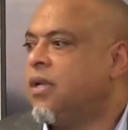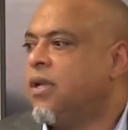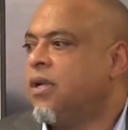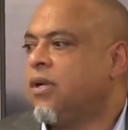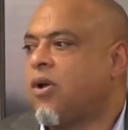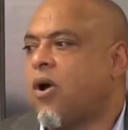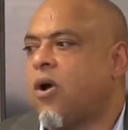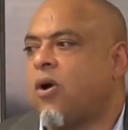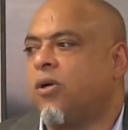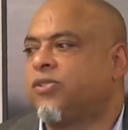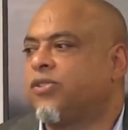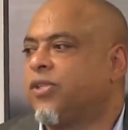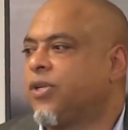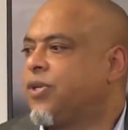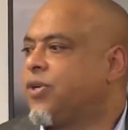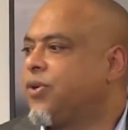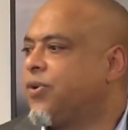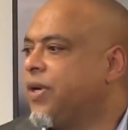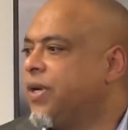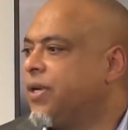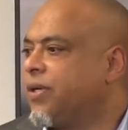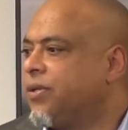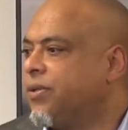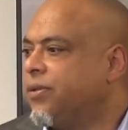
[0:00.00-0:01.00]
Goals are
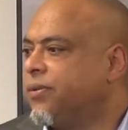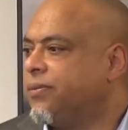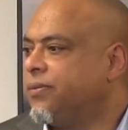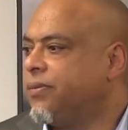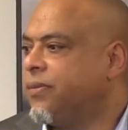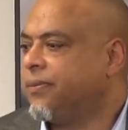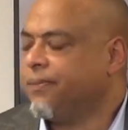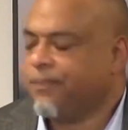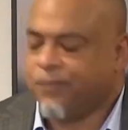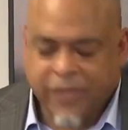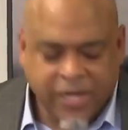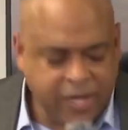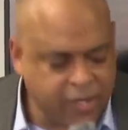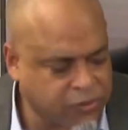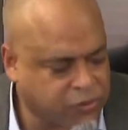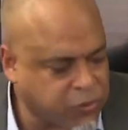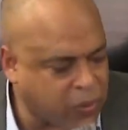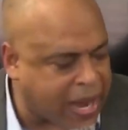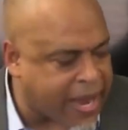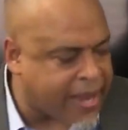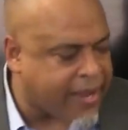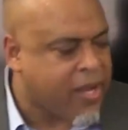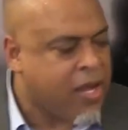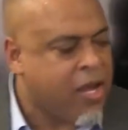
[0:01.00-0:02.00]
critical. Here's
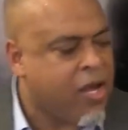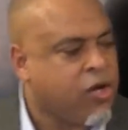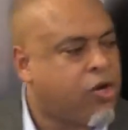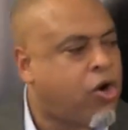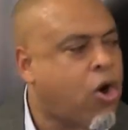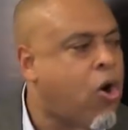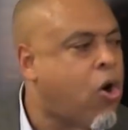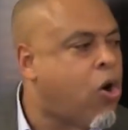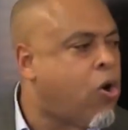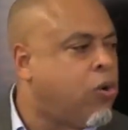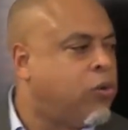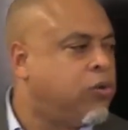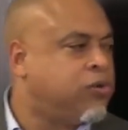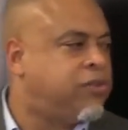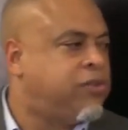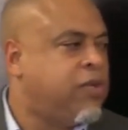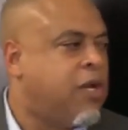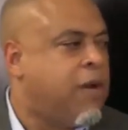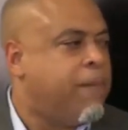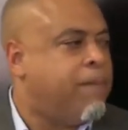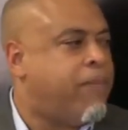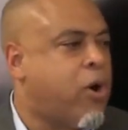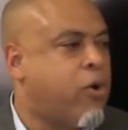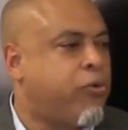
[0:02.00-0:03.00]
why. Goals
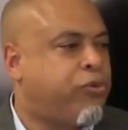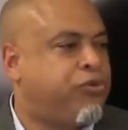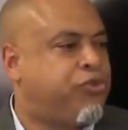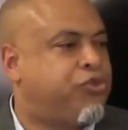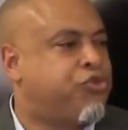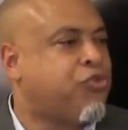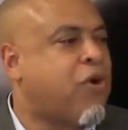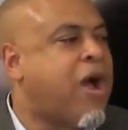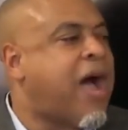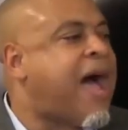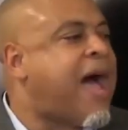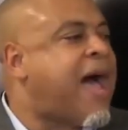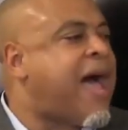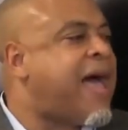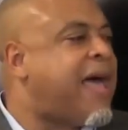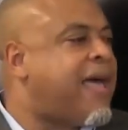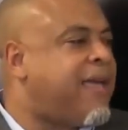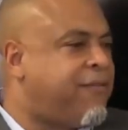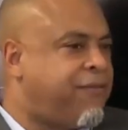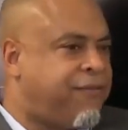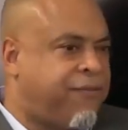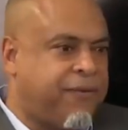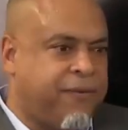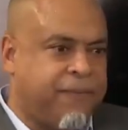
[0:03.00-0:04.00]
both
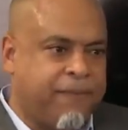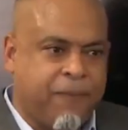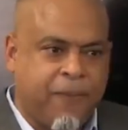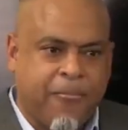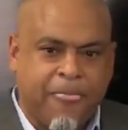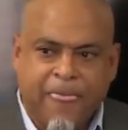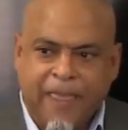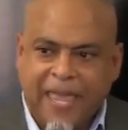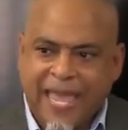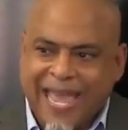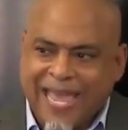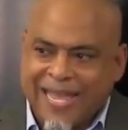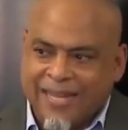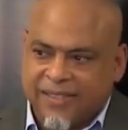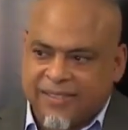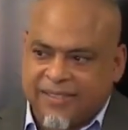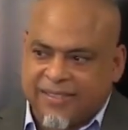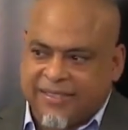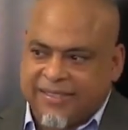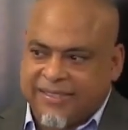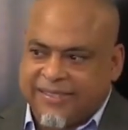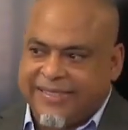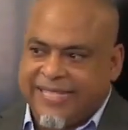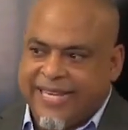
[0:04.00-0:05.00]
drive and
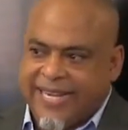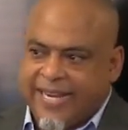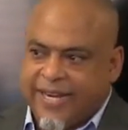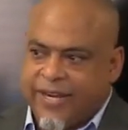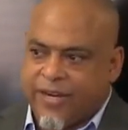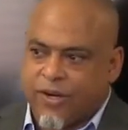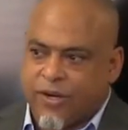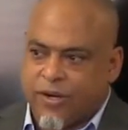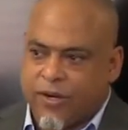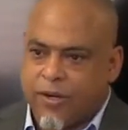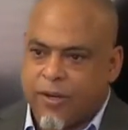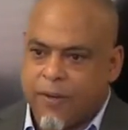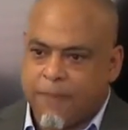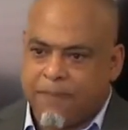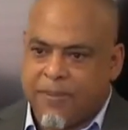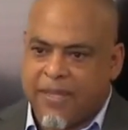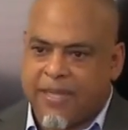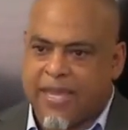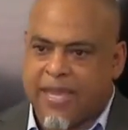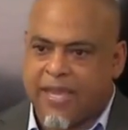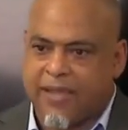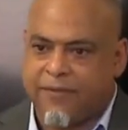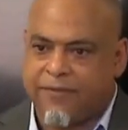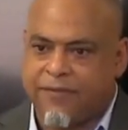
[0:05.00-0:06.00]
steer
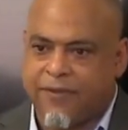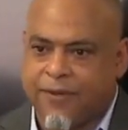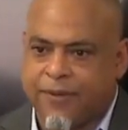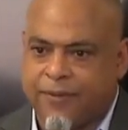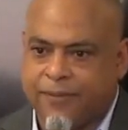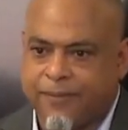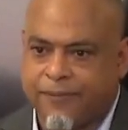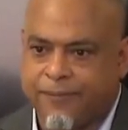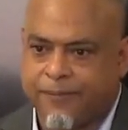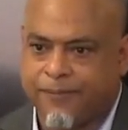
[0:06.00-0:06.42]
behavior.